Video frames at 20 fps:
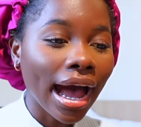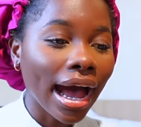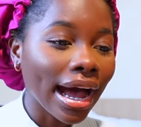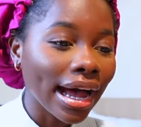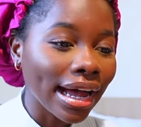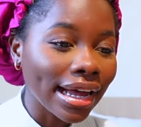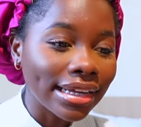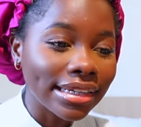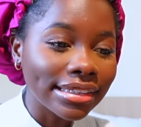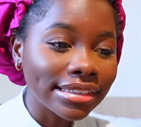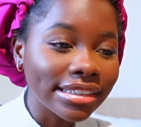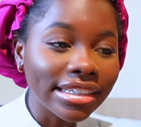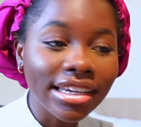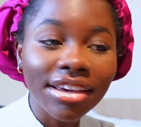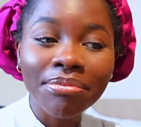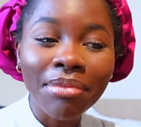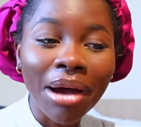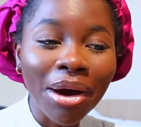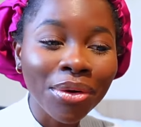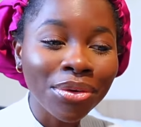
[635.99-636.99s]
and
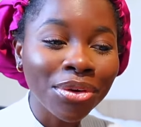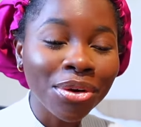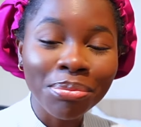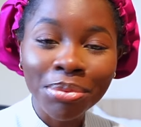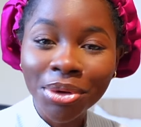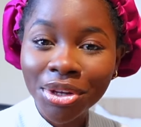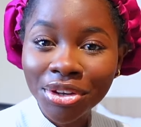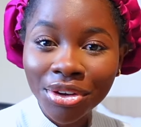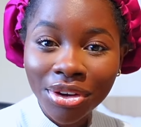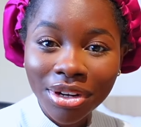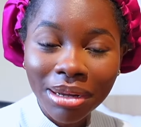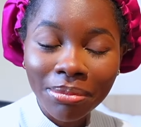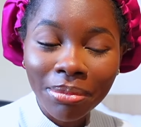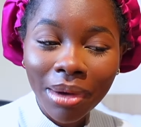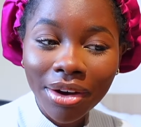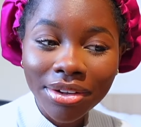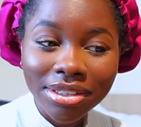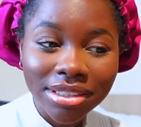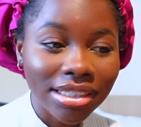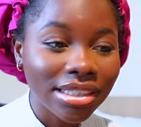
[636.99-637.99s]
give my own opinion
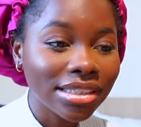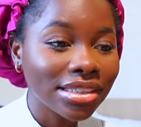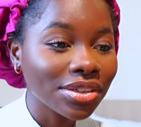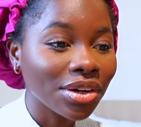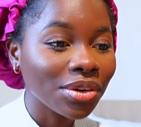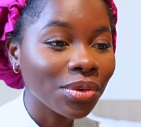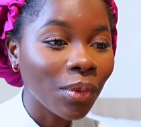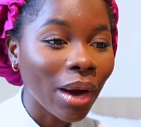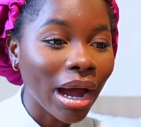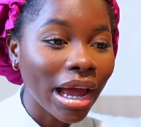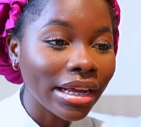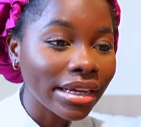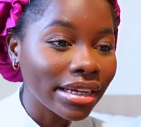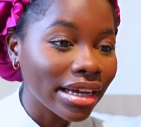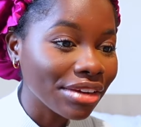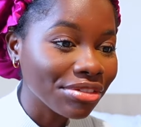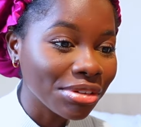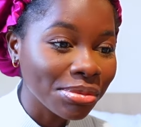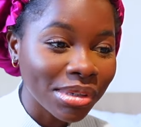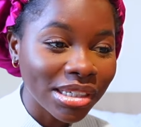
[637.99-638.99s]
about it on why
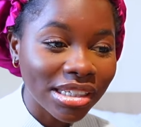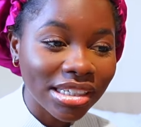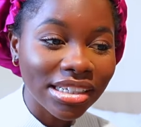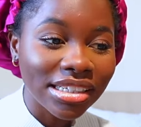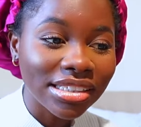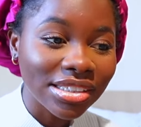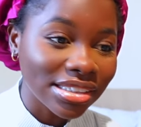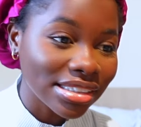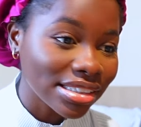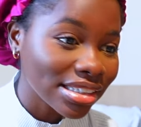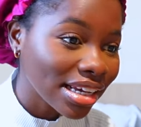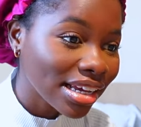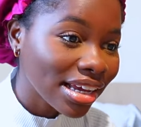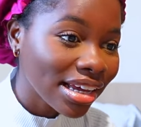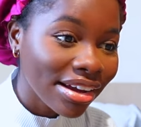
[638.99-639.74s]
everybody is